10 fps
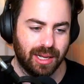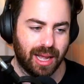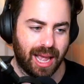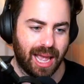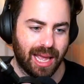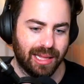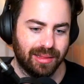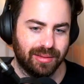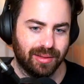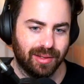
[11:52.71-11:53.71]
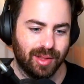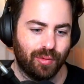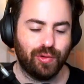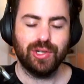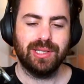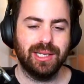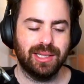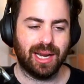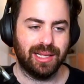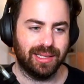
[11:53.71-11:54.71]
and the first thing
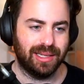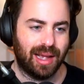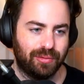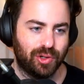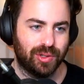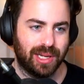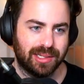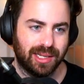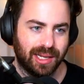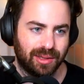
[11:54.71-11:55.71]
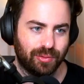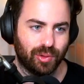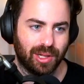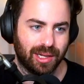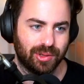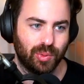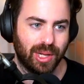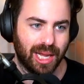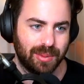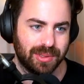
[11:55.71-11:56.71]
that I did after testing it for like 2
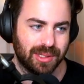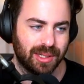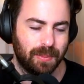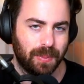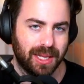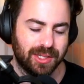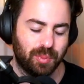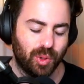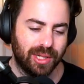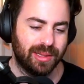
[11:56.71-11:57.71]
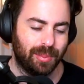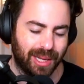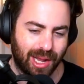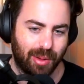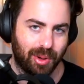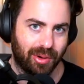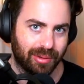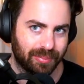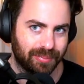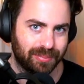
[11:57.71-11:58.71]
games is put in the big Chimera.
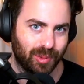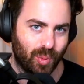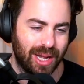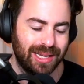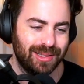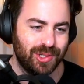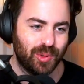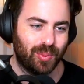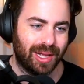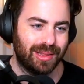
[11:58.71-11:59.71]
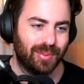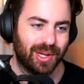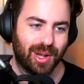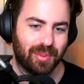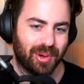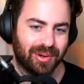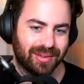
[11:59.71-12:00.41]
Why didn't you play the big Chimera?